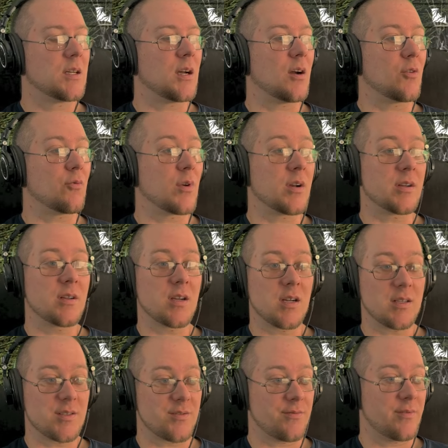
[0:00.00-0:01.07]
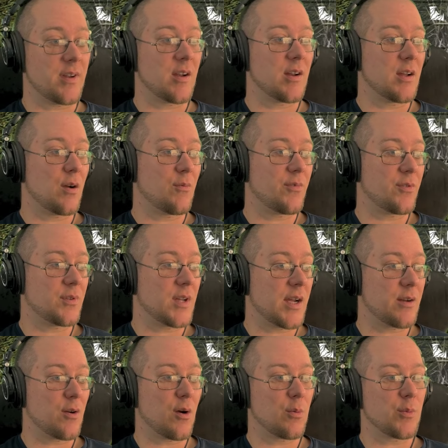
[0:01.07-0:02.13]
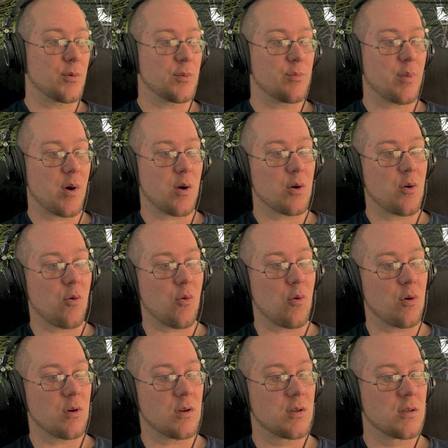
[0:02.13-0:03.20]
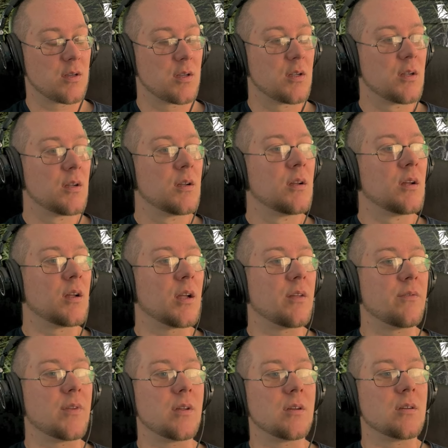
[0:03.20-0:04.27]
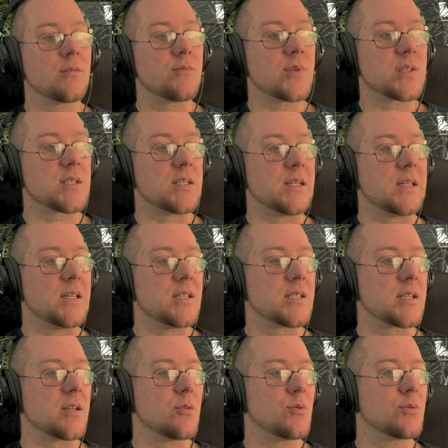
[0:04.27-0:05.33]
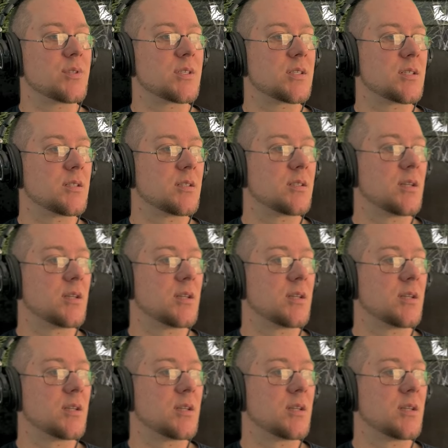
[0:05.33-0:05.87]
Run and gun is very helpful. Light armor, parkour, and the sneaky skills.